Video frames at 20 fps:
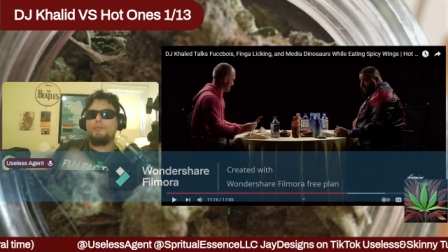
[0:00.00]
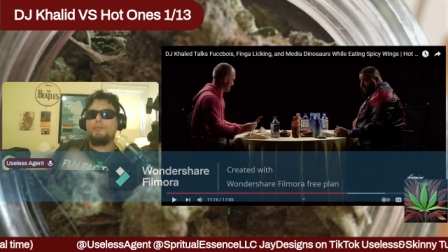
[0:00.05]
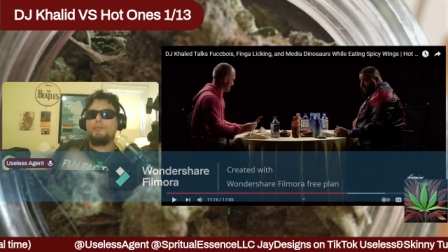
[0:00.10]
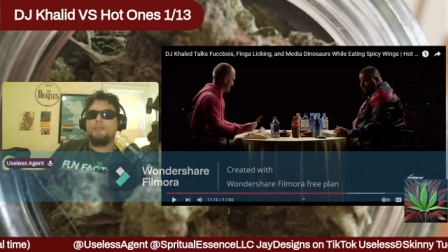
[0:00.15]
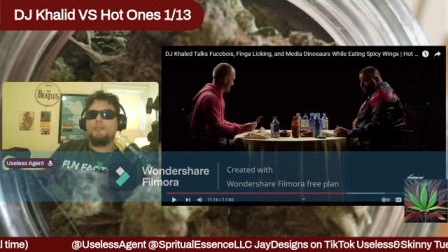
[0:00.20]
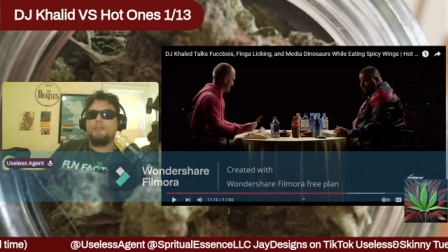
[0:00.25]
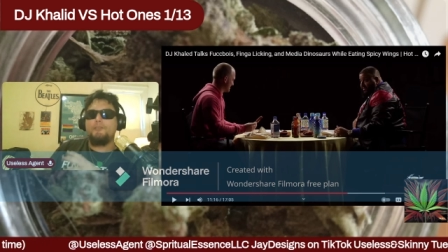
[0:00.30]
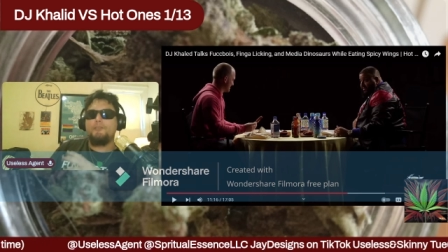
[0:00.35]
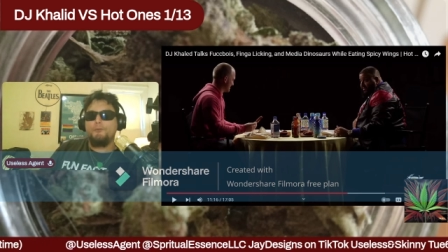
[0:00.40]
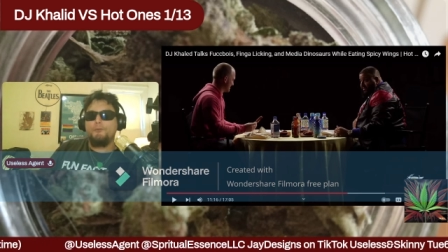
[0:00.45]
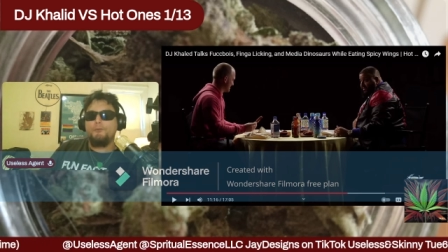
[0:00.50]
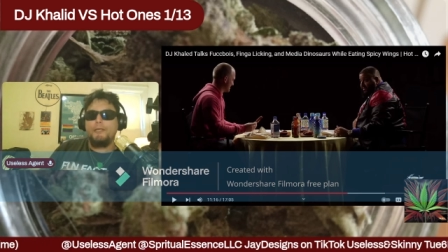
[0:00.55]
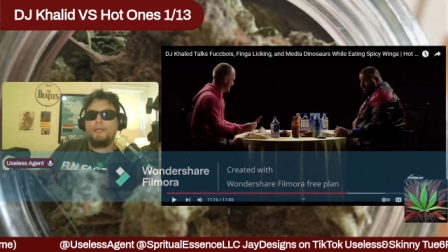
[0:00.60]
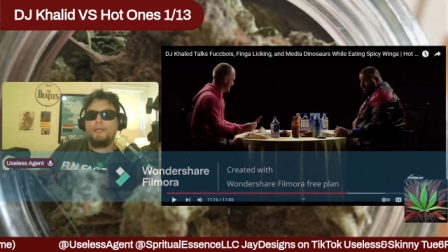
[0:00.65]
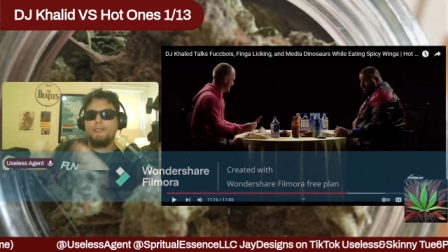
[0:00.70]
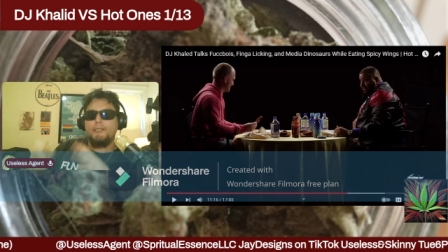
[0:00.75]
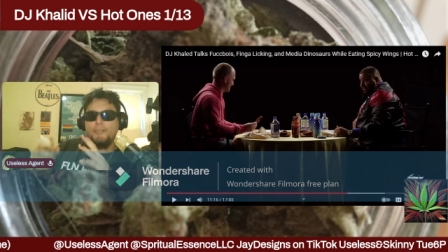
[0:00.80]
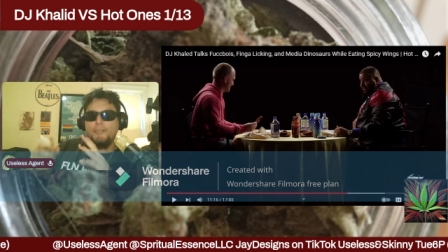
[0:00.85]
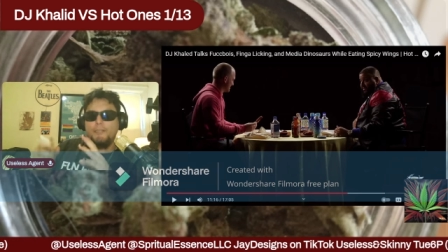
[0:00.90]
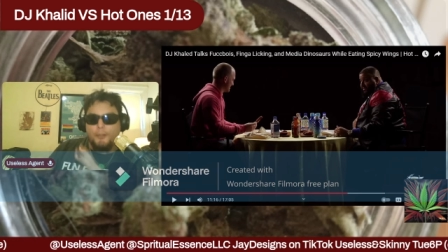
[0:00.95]
into a
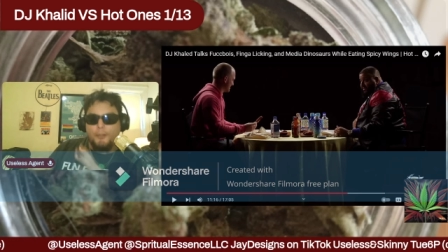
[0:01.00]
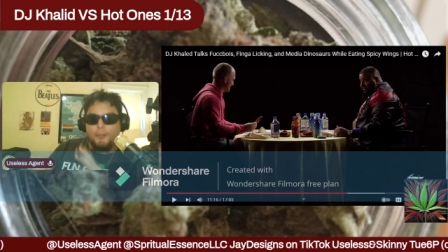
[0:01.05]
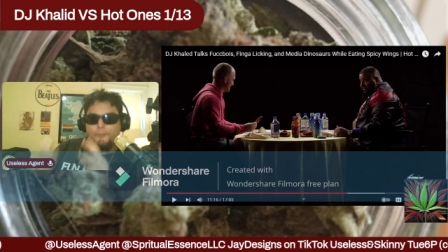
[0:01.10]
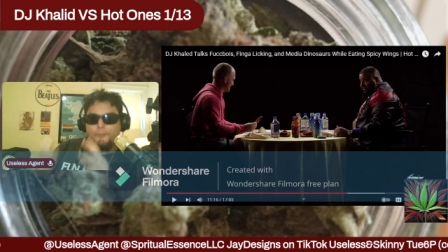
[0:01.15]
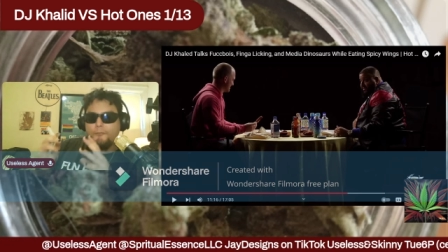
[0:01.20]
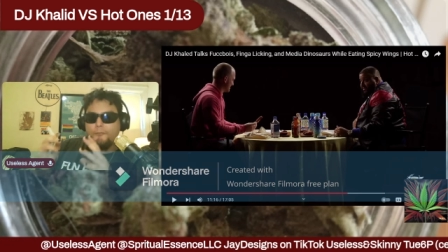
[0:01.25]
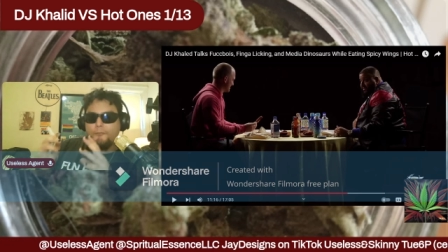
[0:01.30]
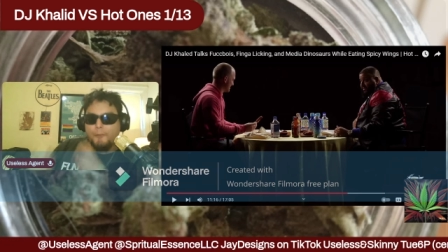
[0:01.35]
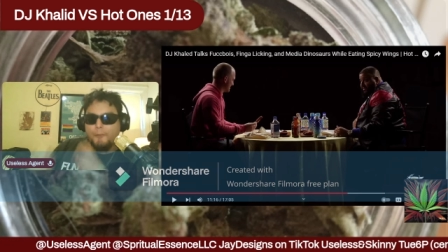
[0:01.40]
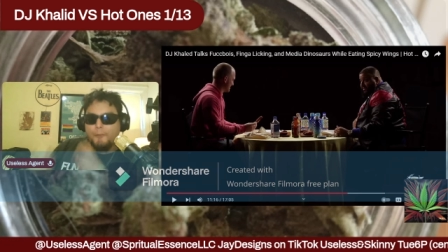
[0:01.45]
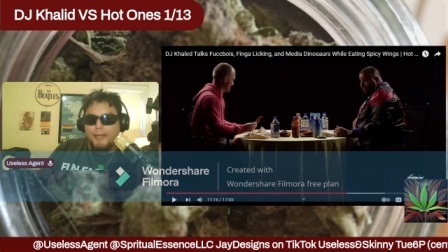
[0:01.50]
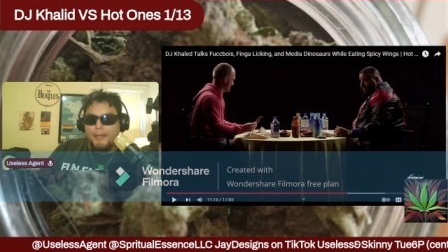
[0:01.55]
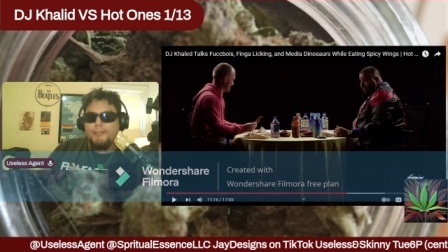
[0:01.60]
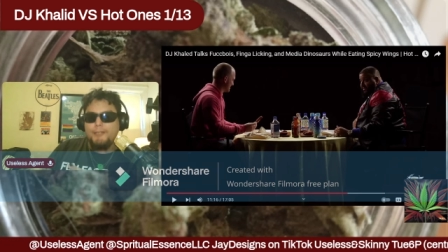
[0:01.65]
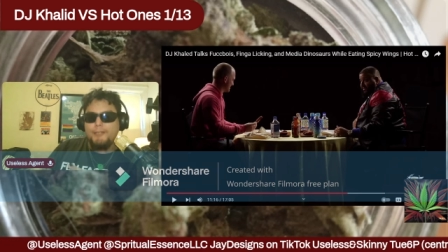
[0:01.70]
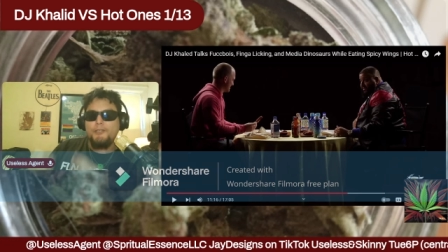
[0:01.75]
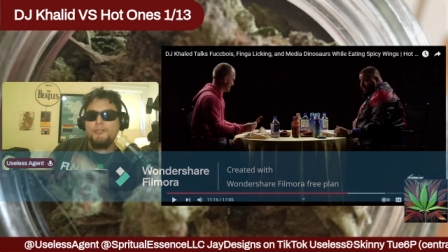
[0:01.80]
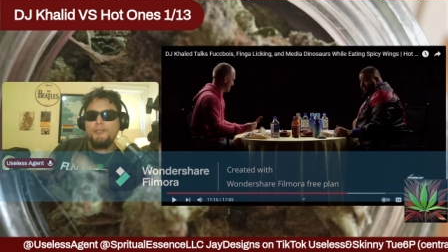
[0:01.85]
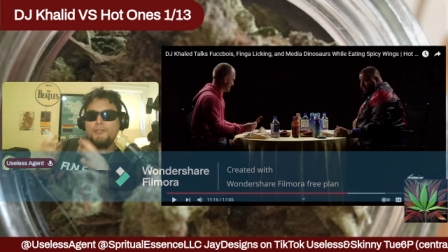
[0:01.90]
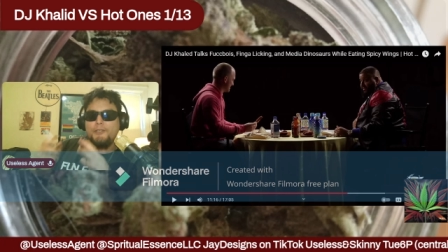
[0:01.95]

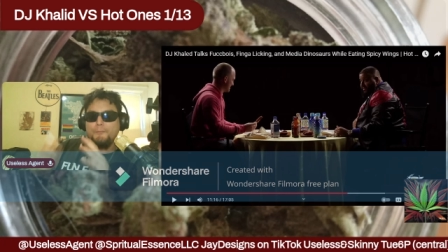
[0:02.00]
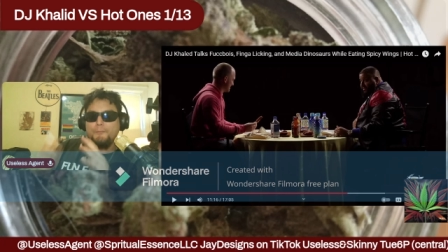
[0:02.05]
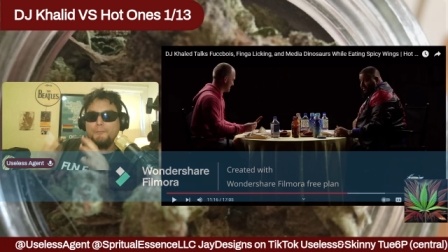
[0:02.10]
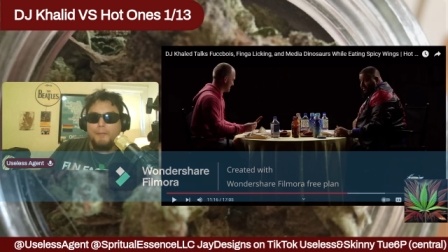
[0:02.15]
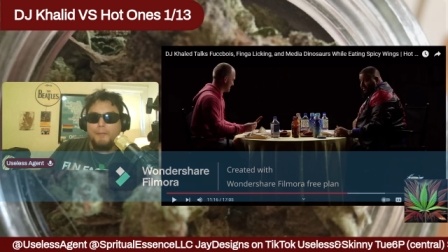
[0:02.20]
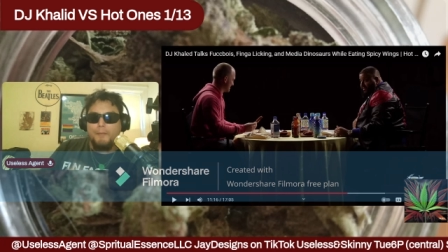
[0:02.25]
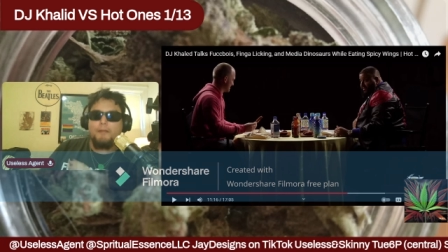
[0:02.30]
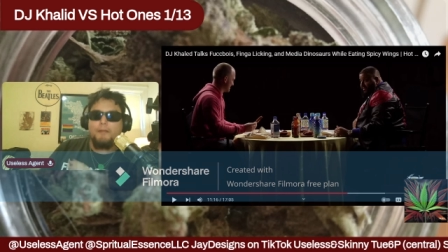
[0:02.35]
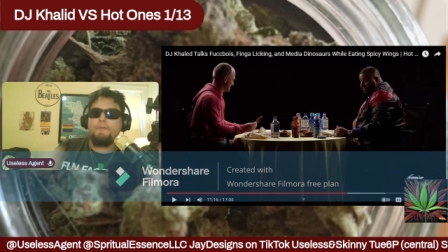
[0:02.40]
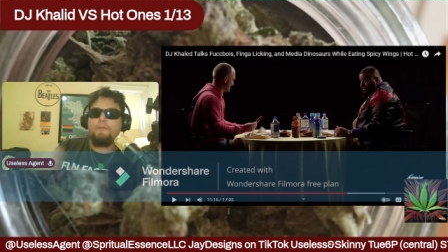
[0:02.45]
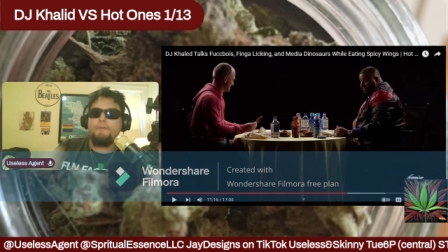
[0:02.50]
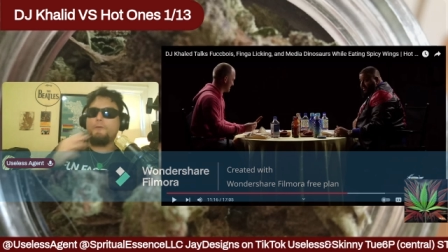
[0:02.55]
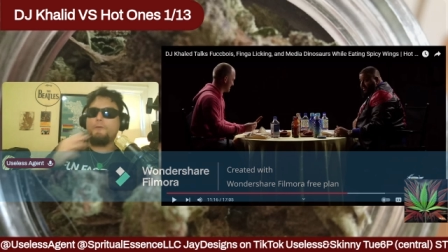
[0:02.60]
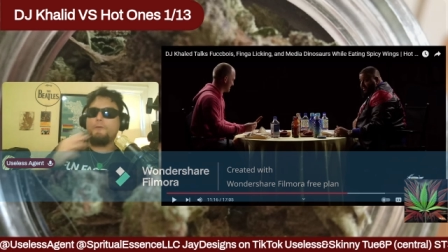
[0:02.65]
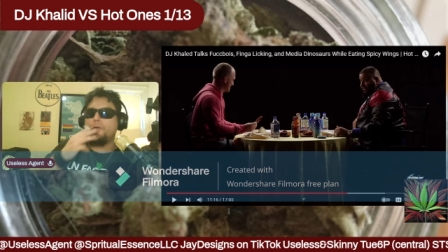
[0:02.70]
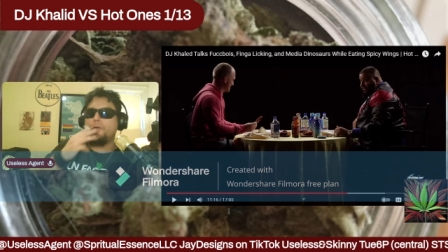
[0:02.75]
self-righteous metaphor